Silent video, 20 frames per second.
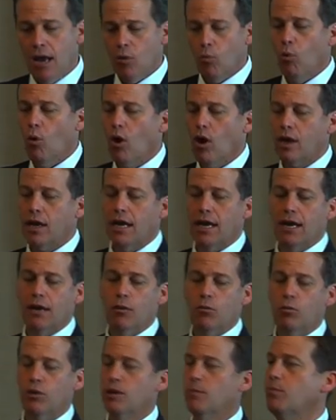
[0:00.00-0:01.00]
walk
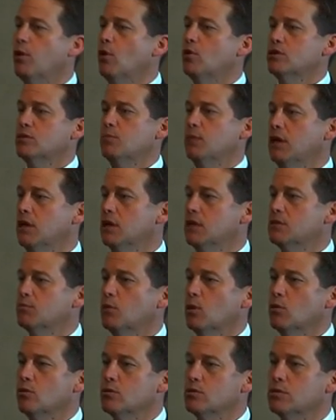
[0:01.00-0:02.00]
in with a post being
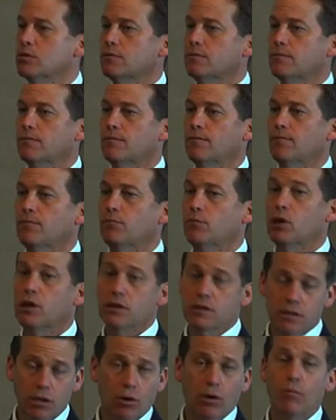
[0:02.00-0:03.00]
exposed
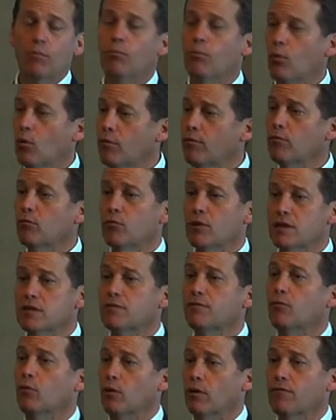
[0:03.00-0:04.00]
because they're more
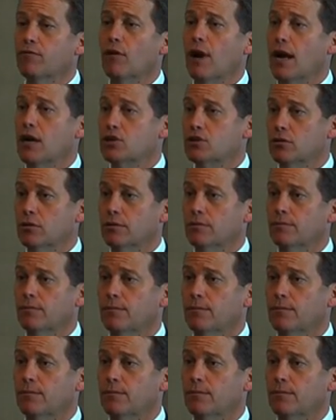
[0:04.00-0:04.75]
risk for a fracture.